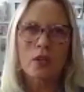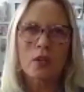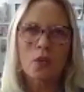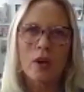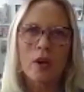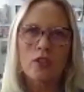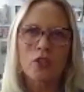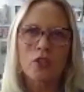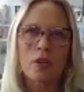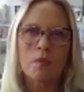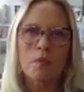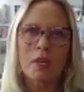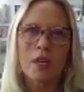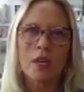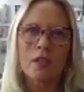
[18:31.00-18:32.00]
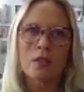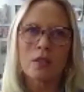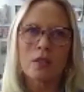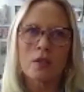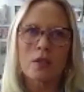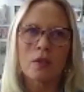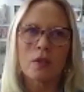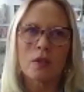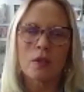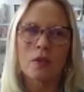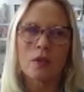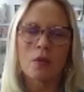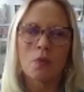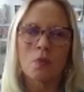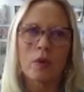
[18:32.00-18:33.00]
question because
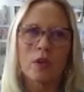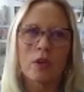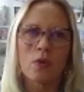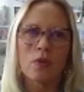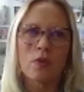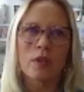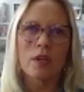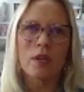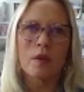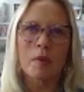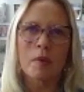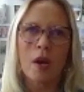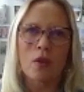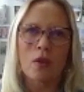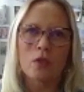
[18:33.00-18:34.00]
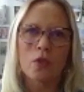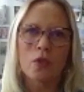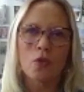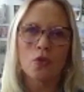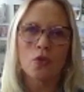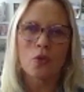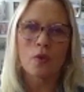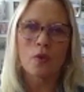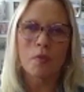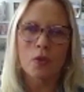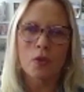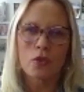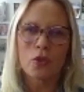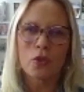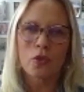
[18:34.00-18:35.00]
when you think about social
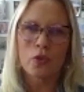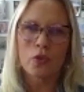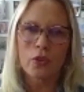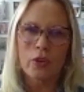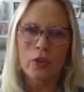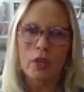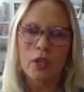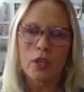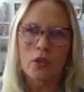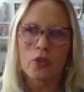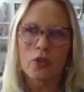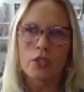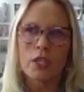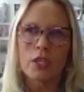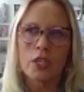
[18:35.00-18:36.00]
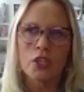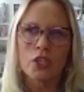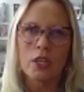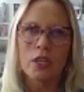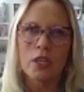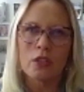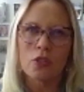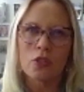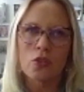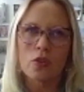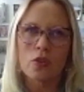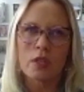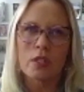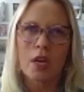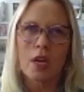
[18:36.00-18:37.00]
emotional learning, you're teaching
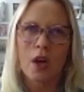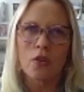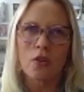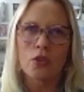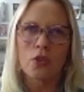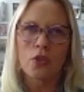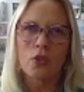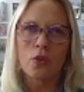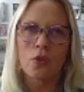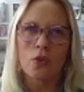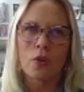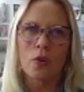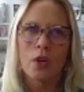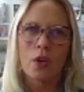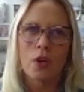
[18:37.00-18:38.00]
students how to